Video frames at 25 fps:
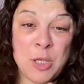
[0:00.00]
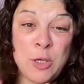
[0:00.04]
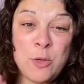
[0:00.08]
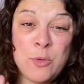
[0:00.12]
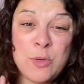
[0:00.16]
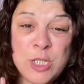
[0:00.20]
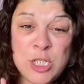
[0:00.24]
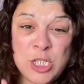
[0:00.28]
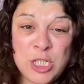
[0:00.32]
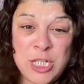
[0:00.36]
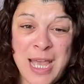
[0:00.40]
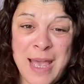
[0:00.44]
who
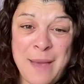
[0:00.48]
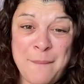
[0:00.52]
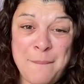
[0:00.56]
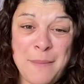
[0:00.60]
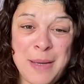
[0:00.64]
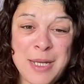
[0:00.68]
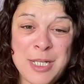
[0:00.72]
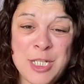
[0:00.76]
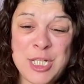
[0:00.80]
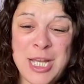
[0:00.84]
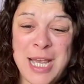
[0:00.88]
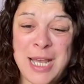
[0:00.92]
has shared
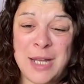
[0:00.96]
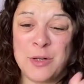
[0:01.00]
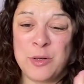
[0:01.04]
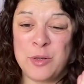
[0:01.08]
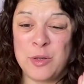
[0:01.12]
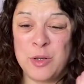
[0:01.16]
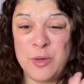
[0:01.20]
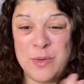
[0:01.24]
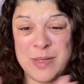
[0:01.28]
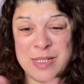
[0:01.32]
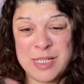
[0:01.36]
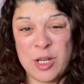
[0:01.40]
my
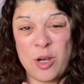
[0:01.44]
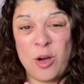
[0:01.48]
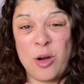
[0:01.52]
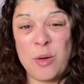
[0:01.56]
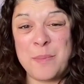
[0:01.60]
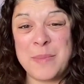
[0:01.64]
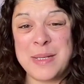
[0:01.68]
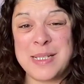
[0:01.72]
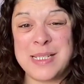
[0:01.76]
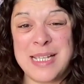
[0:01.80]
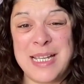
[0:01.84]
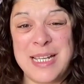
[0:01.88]
channel, who has
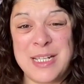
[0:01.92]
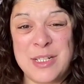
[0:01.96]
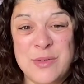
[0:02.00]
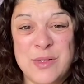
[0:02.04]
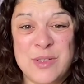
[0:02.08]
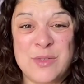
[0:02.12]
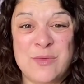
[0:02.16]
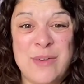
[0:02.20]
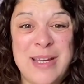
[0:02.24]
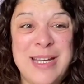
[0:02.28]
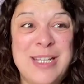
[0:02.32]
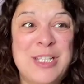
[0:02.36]
commented, who
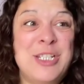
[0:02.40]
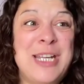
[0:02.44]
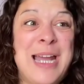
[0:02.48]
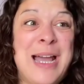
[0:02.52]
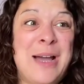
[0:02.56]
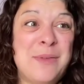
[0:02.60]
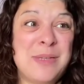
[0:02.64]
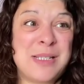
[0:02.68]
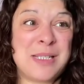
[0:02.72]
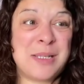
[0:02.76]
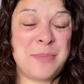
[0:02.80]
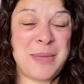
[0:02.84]
has reached
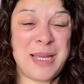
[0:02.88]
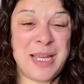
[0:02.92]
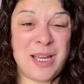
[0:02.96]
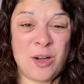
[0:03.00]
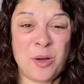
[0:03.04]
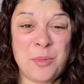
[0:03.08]
out to me.